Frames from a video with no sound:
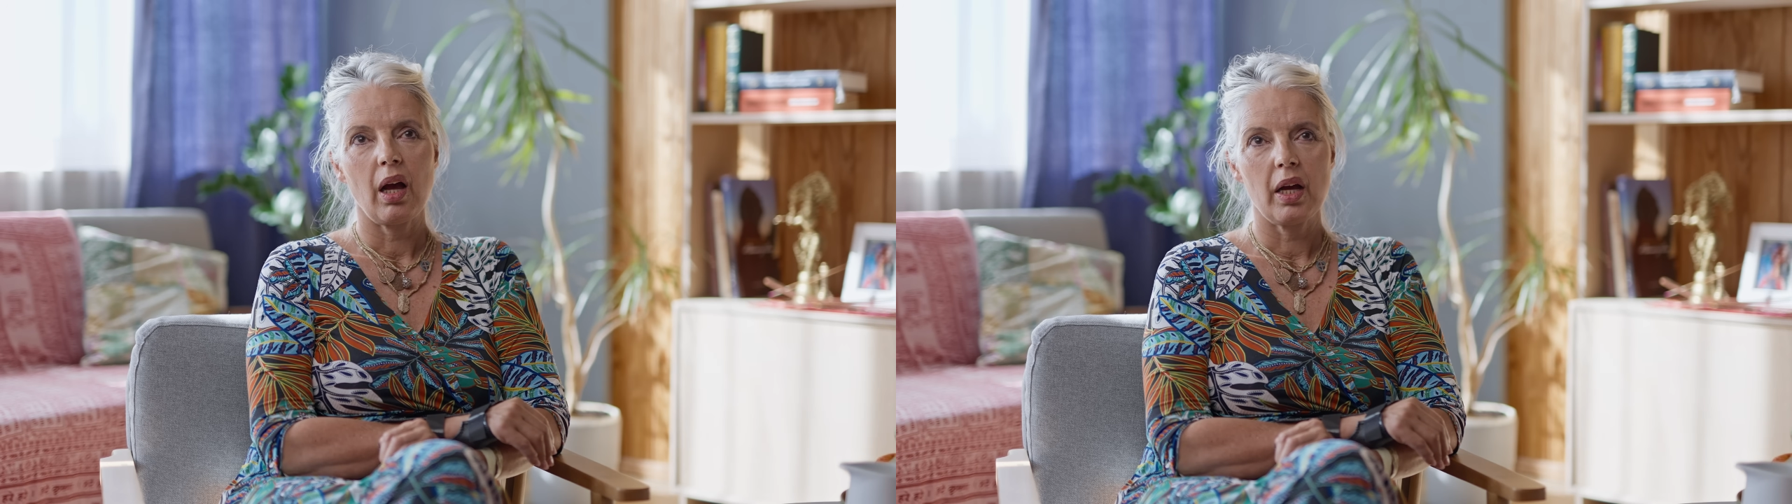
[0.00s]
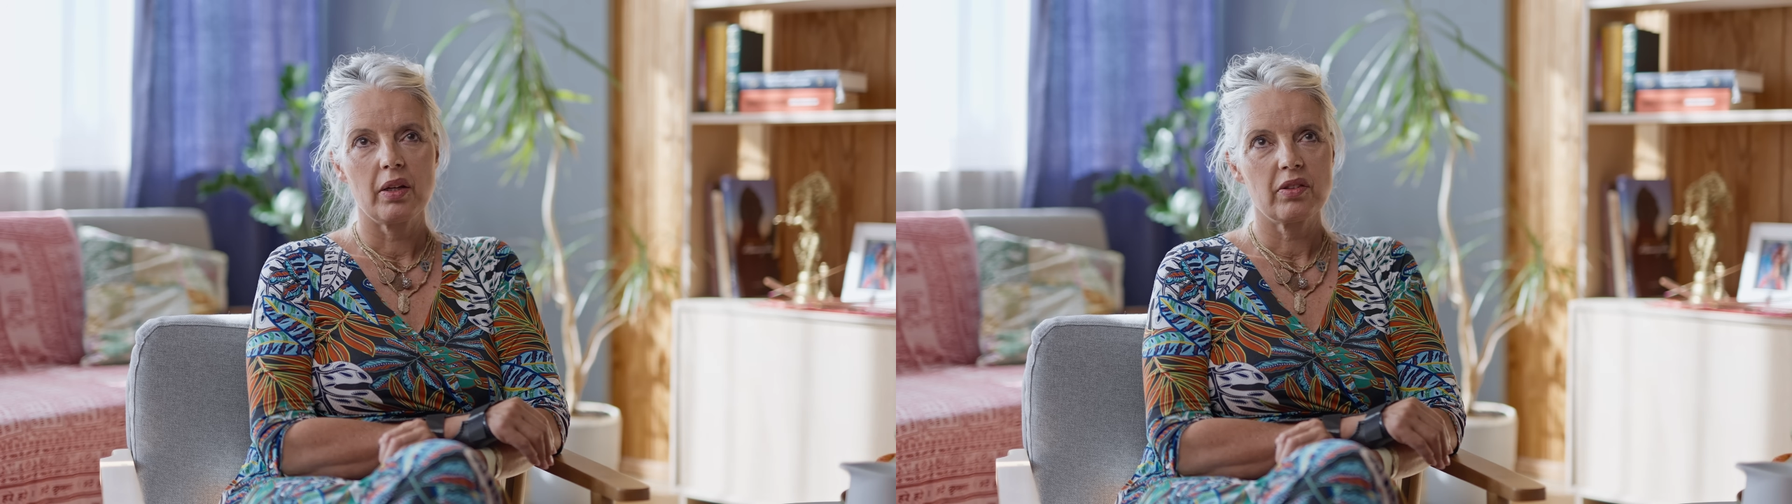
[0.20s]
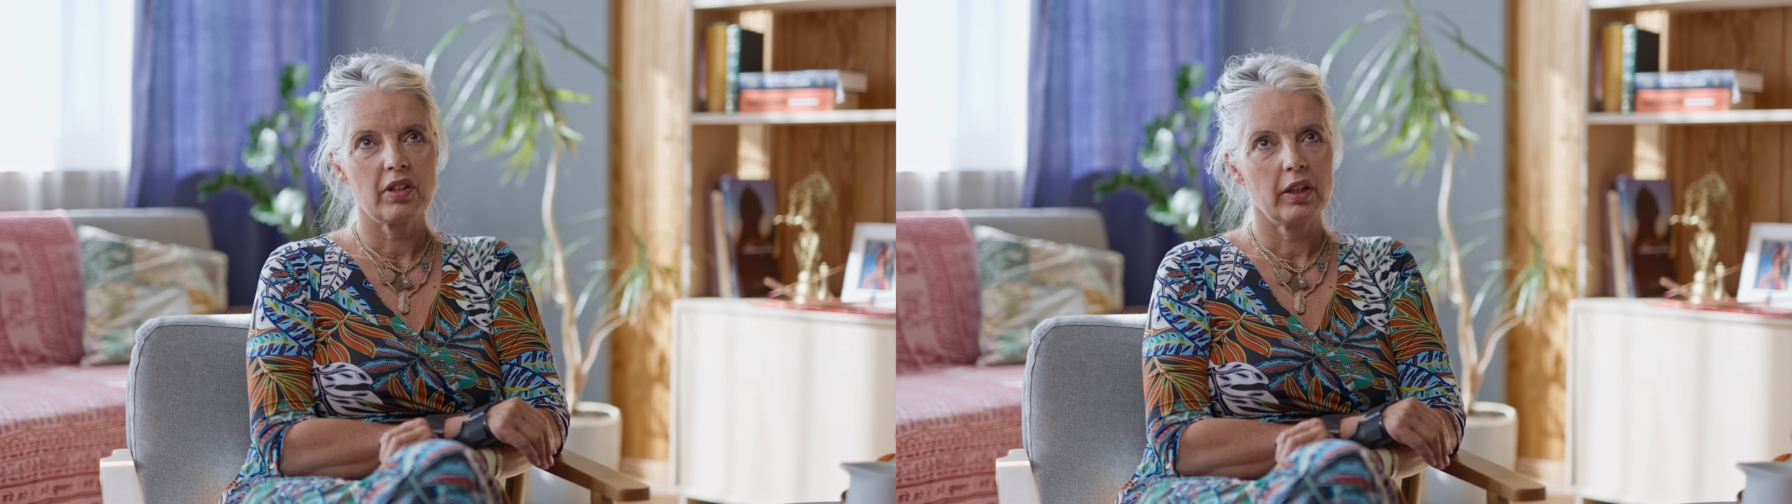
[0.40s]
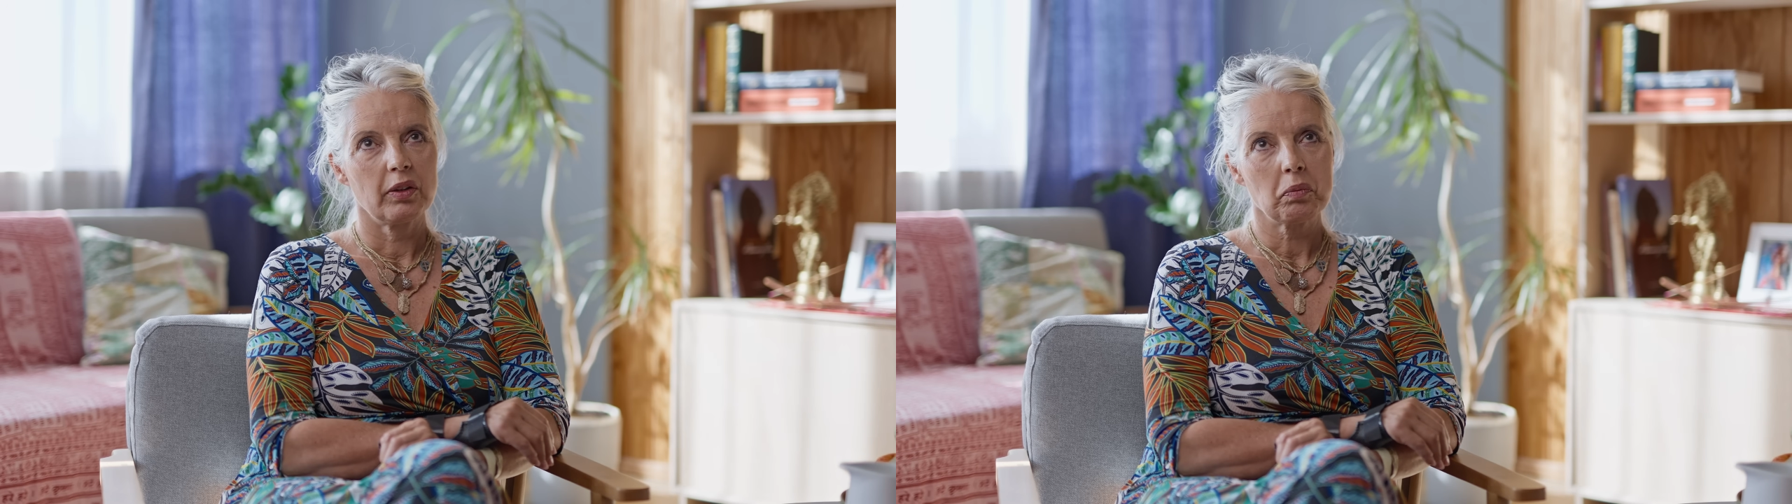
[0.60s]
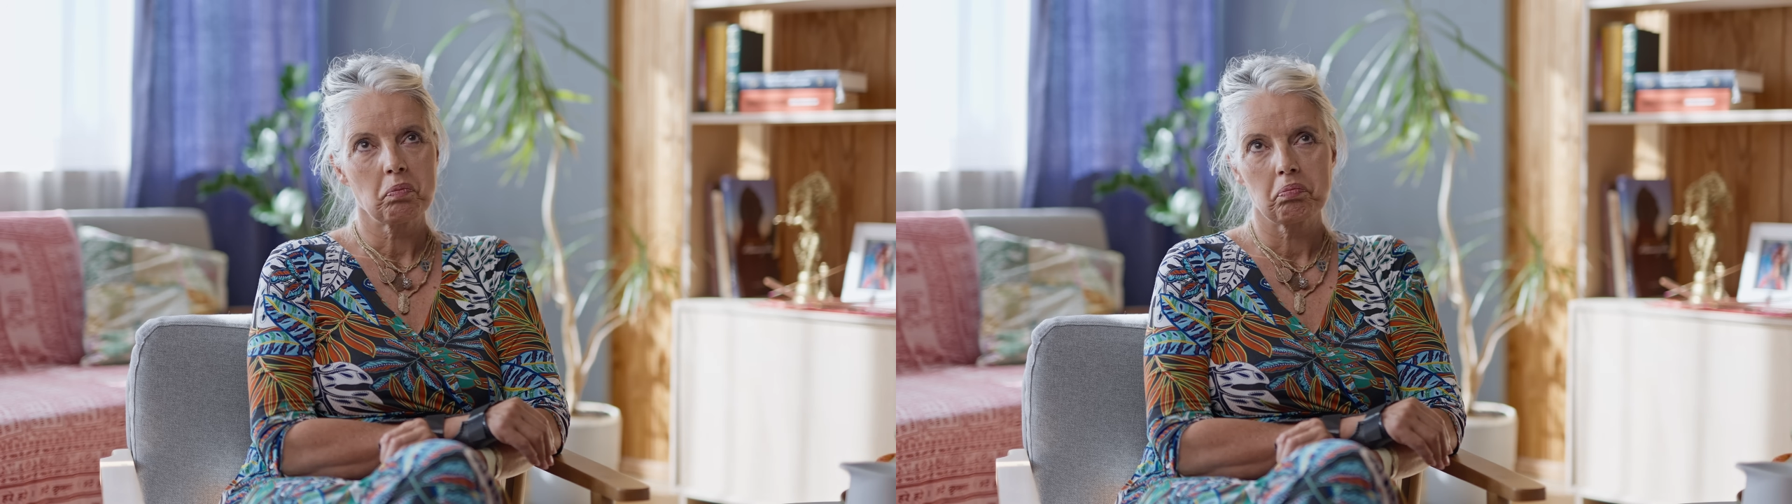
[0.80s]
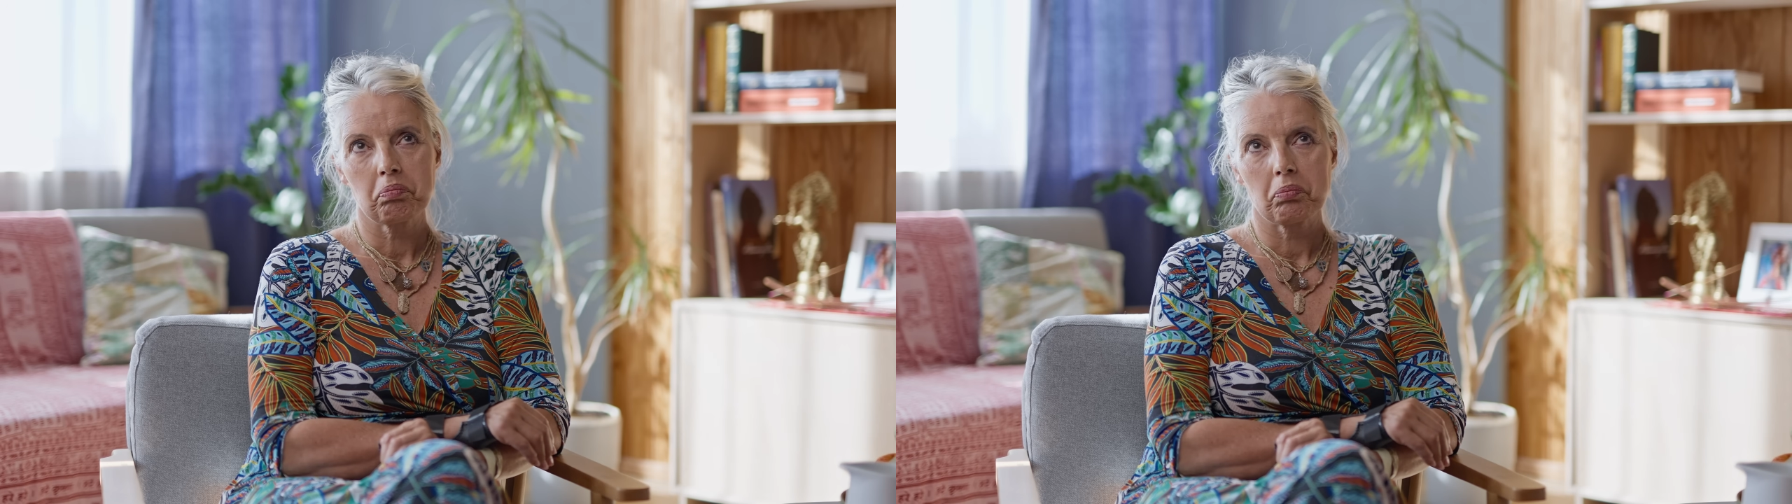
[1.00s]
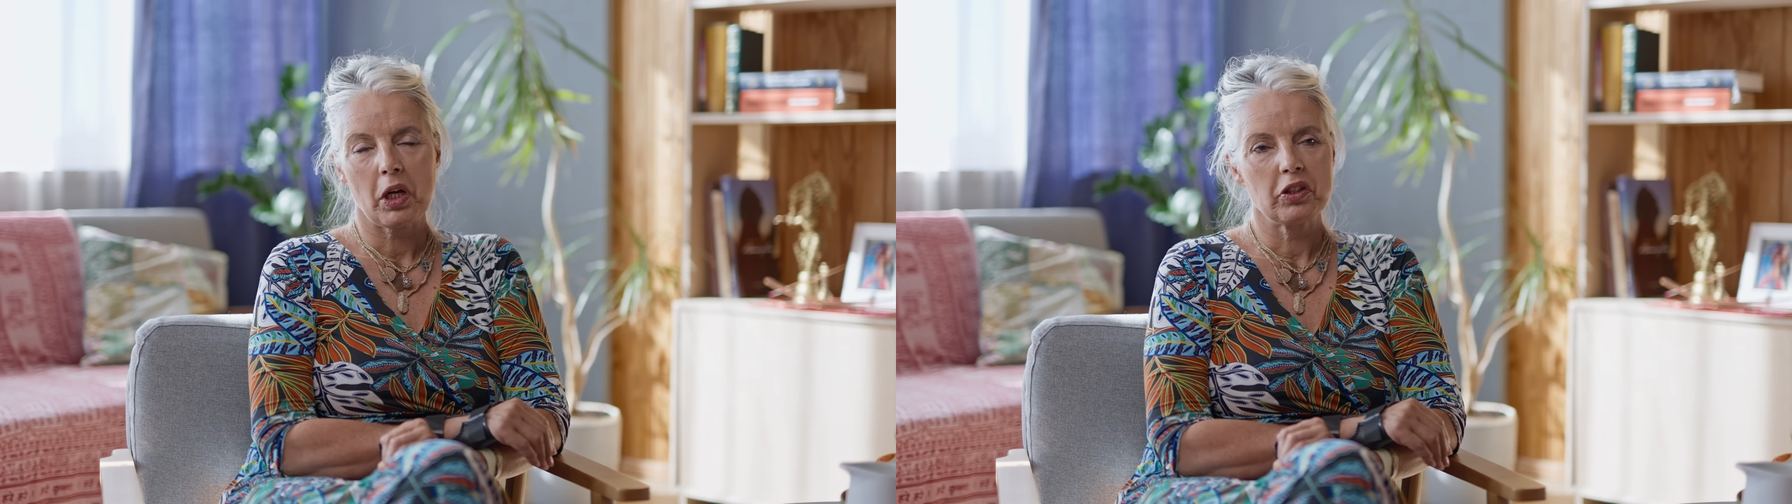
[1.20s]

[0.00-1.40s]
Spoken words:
And then I